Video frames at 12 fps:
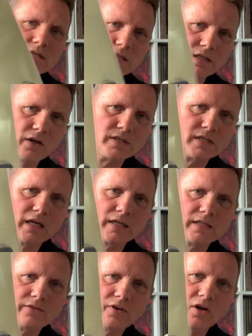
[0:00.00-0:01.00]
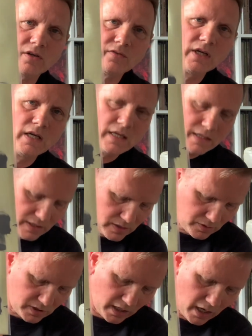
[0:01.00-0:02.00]
in 1985, this
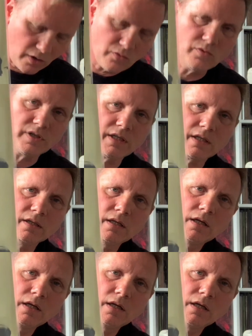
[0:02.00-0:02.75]
was the only.